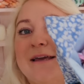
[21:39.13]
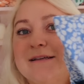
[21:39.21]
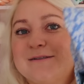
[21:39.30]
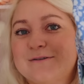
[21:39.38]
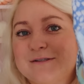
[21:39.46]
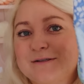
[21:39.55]

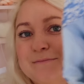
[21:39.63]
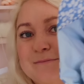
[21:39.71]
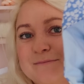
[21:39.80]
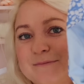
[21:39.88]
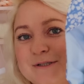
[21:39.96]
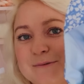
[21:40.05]
He's got
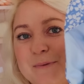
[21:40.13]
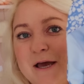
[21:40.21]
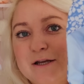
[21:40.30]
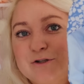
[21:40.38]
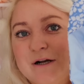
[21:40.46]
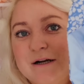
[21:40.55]
some
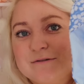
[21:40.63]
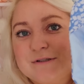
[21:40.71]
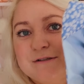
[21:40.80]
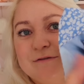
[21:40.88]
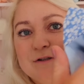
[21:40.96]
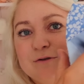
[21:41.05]
spare
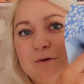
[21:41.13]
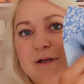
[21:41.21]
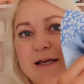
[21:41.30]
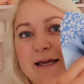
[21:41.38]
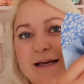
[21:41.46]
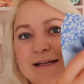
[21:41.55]
trousers for Dolly